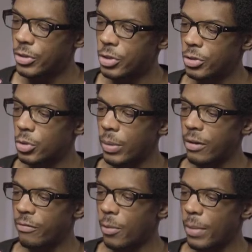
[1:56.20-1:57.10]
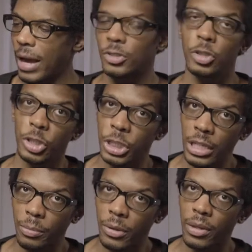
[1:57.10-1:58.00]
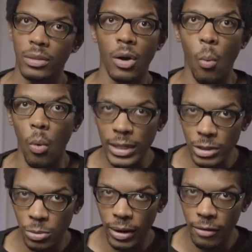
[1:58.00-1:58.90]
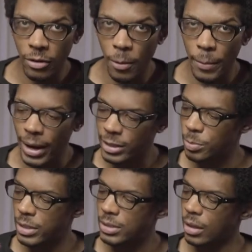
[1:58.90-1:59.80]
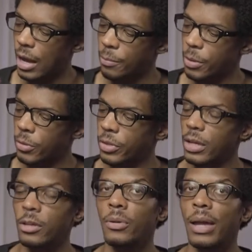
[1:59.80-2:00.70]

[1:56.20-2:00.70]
the 220 film backs are cheaper than the 120 film backs because a lot of people think you